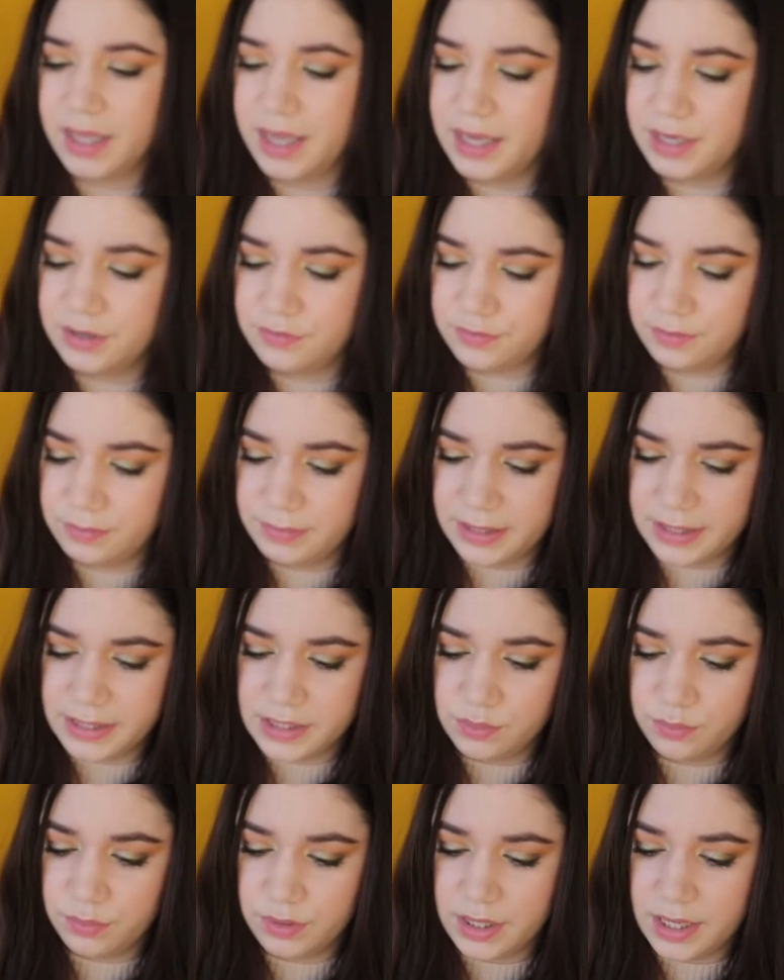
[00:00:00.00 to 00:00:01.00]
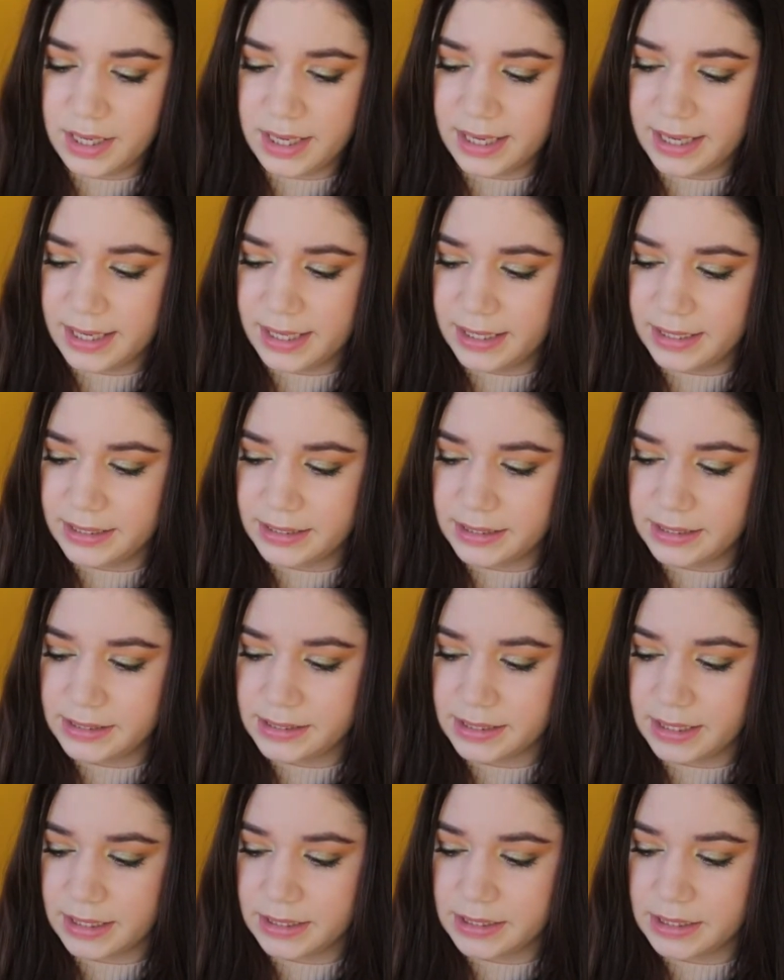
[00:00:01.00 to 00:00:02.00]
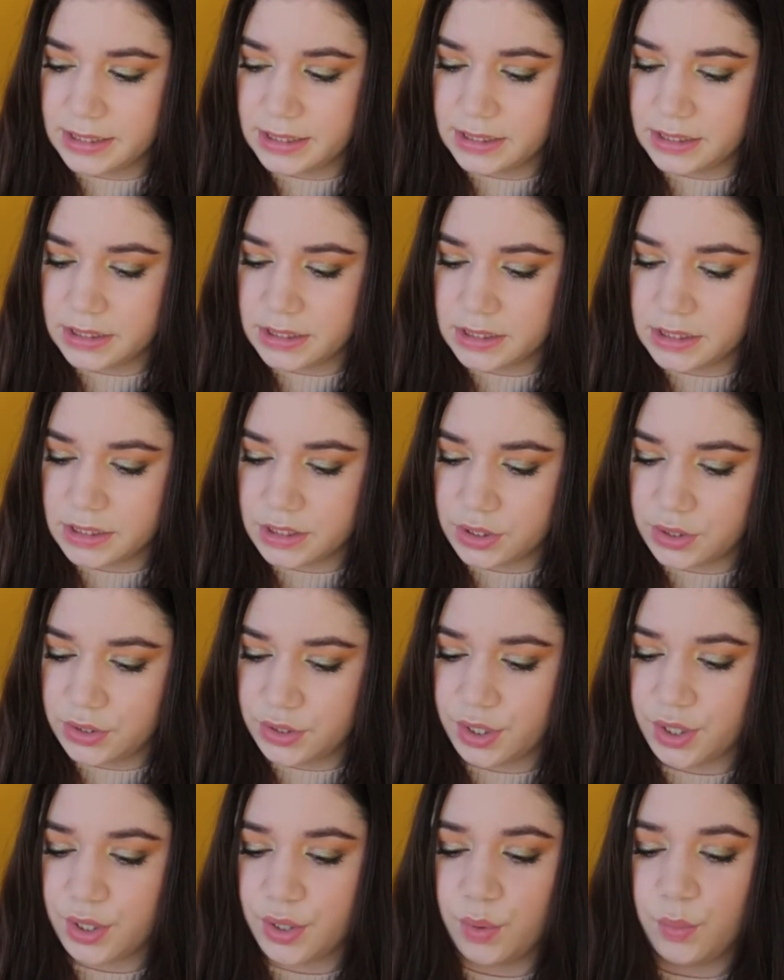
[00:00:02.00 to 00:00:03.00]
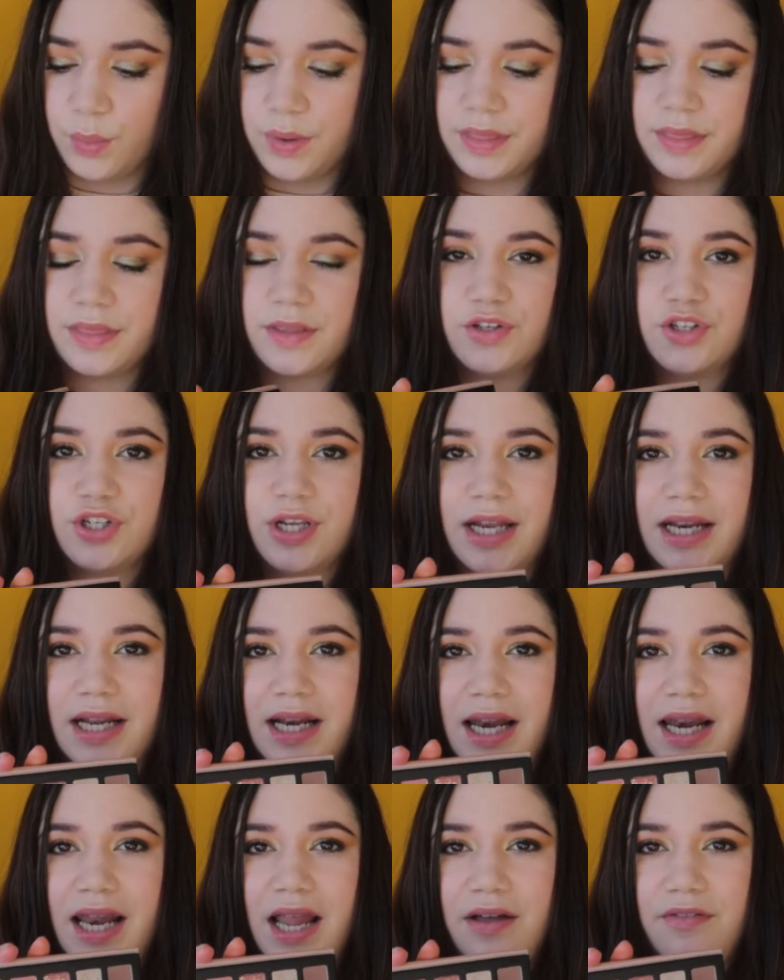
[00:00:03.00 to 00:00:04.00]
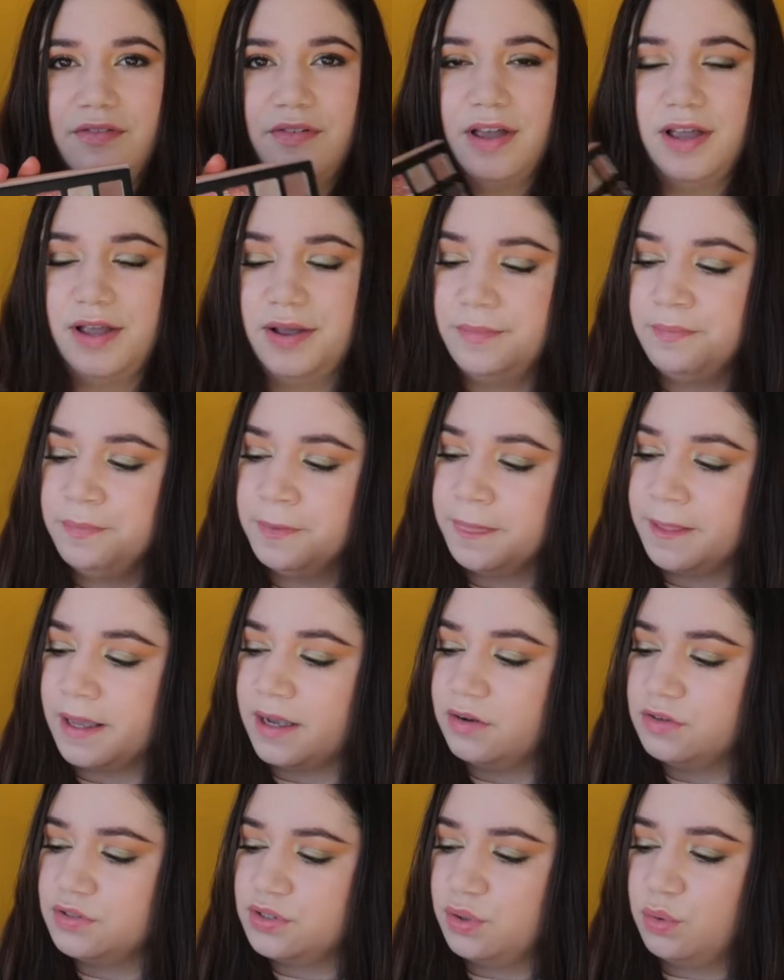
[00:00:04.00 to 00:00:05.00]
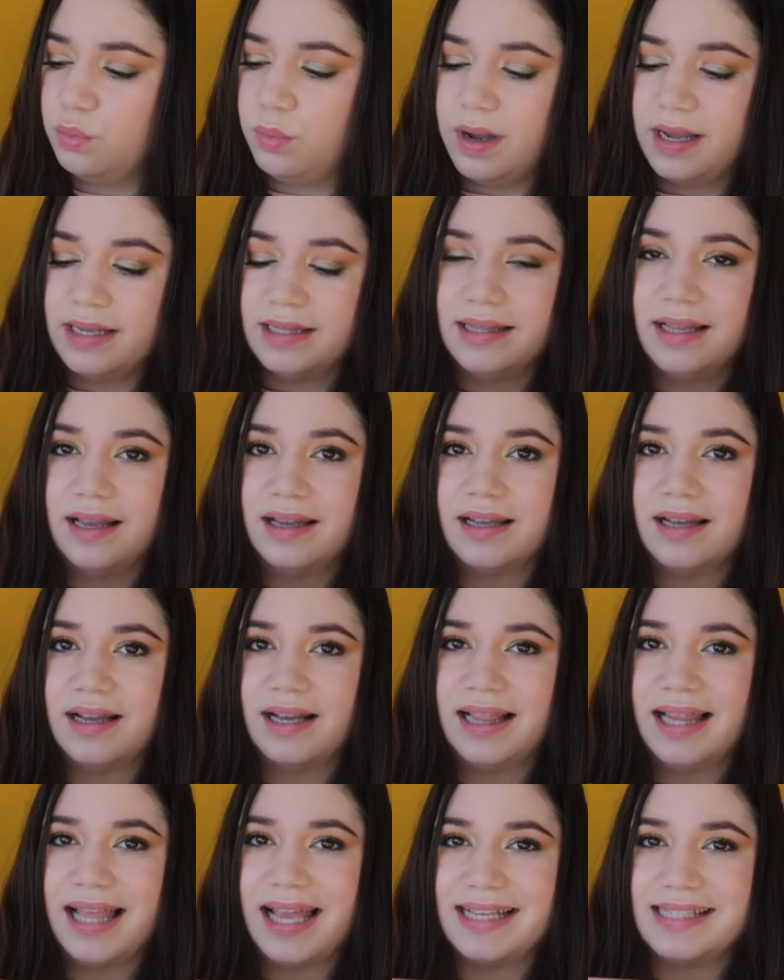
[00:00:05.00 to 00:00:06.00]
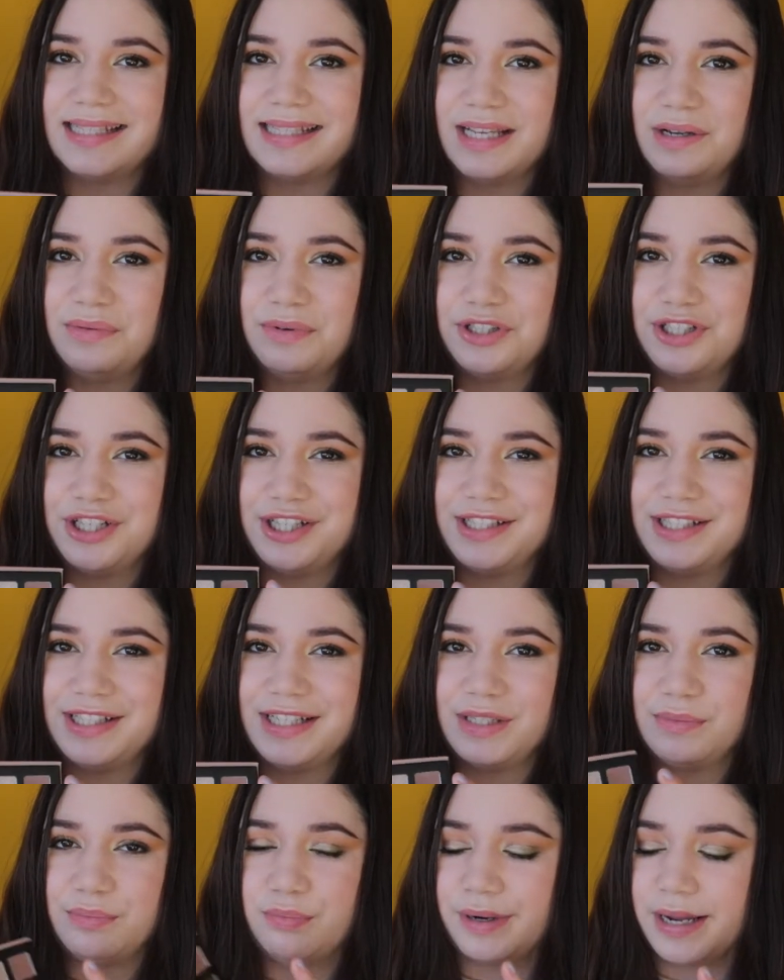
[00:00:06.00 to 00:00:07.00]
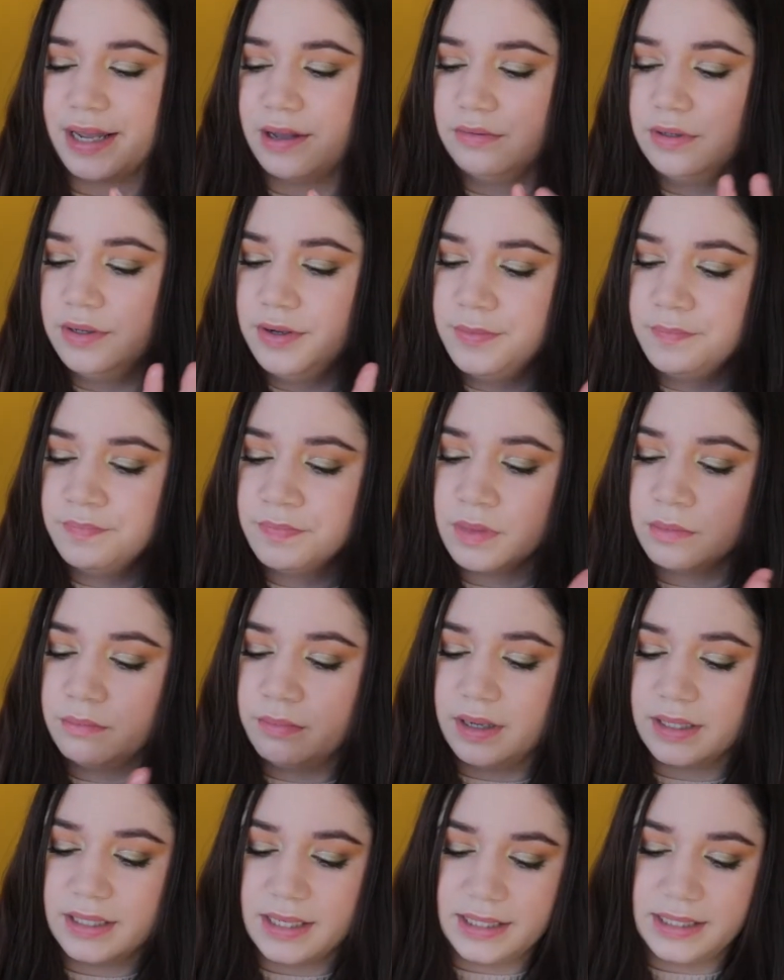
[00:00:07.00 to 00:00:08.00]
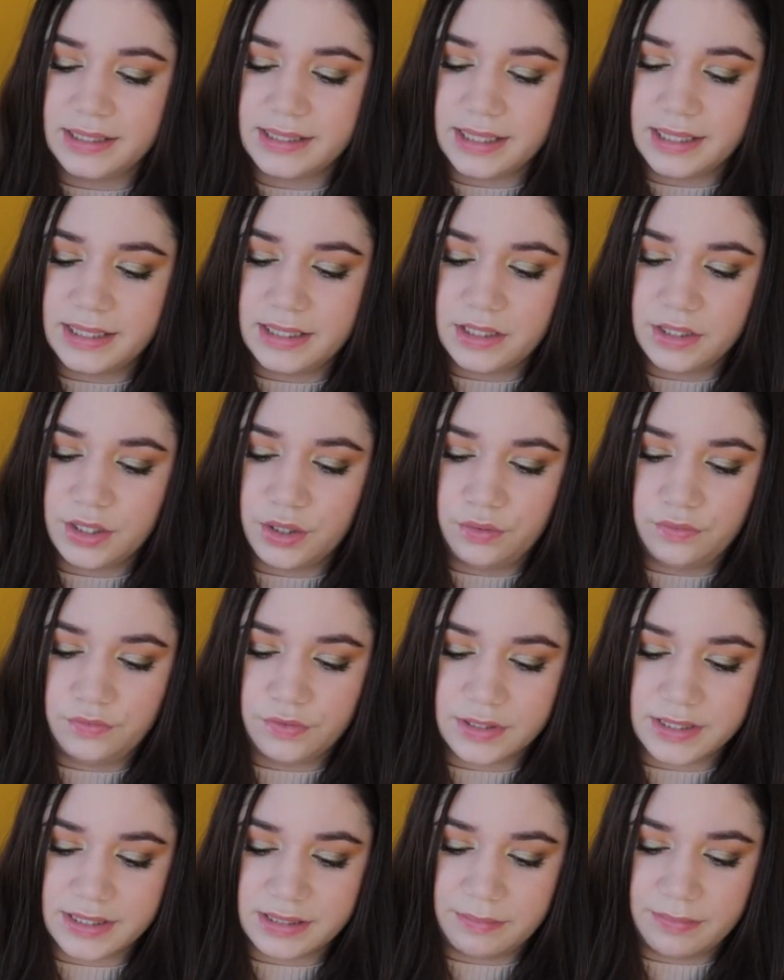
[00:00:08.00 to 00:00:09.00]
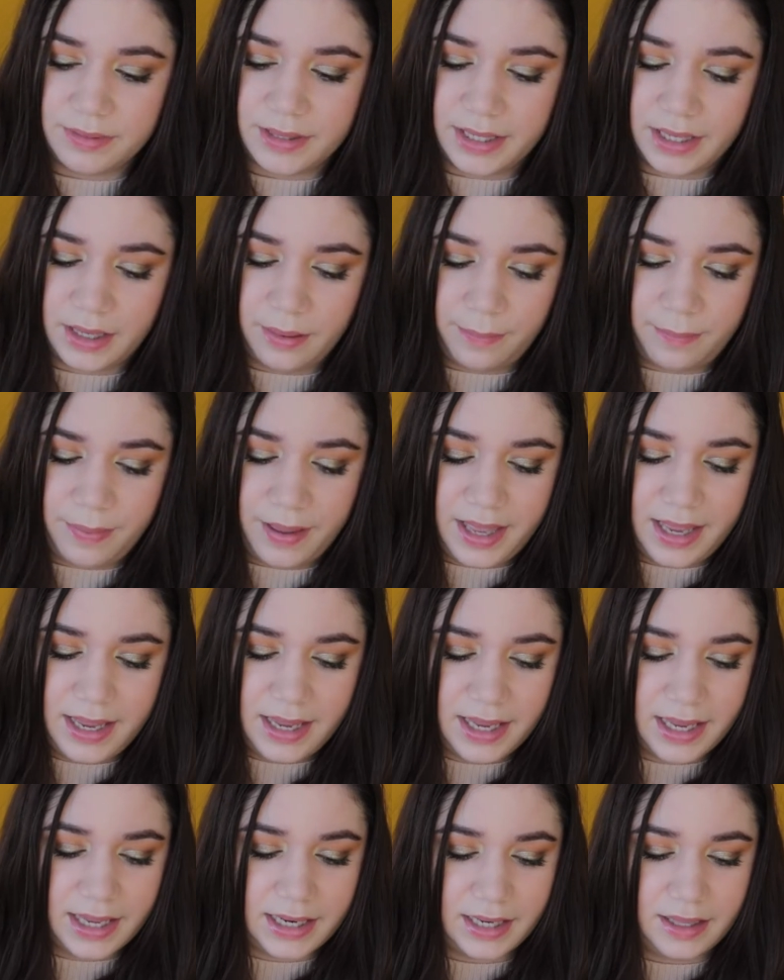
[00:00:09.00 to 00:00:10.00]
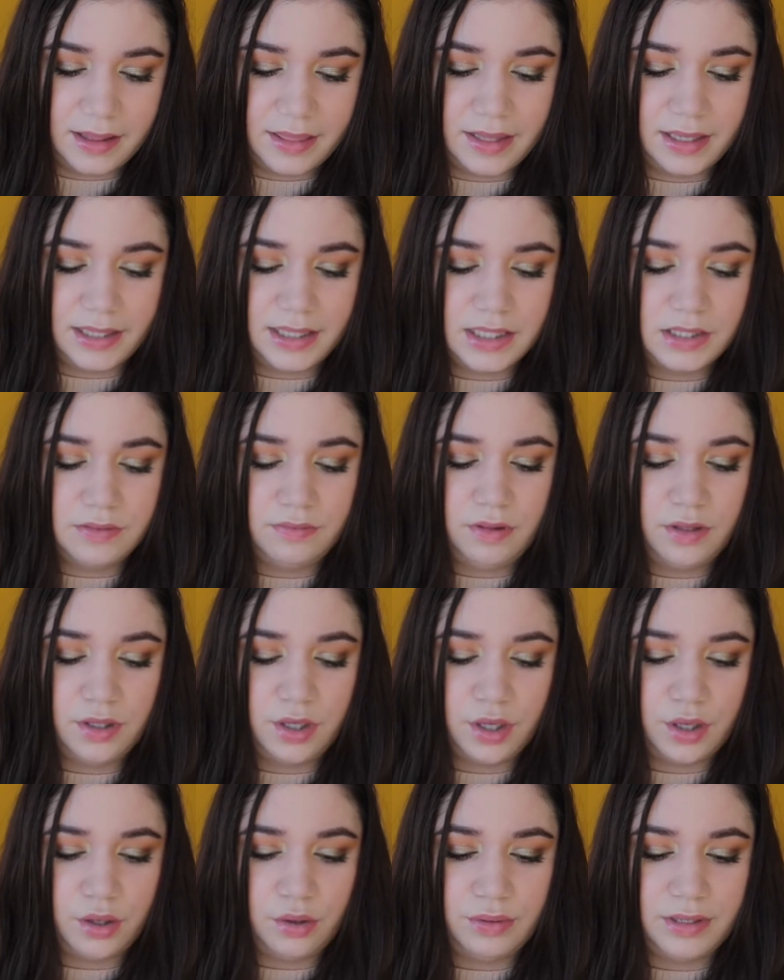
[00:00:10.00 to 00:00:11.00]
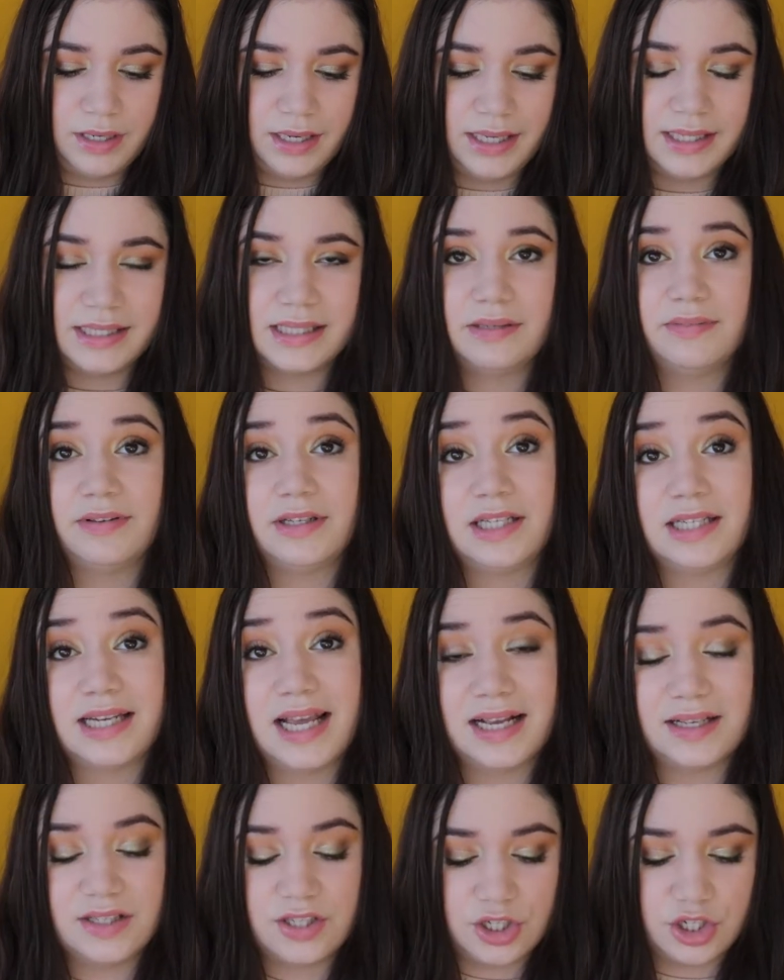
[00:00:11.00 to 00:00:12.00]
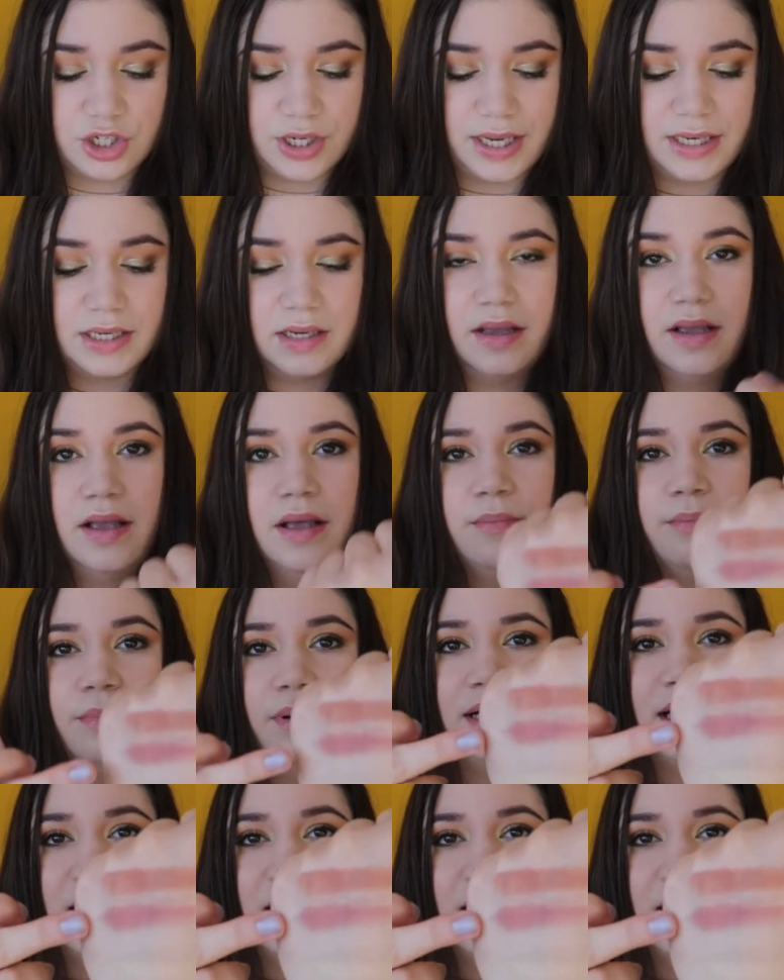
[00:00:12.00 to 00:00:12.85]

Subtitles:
And from this one, I decided to go with the shade Love. I also quite like Classy, which is this brown, but I decided to go for something pink, and I think this will go nicely with the next shade. But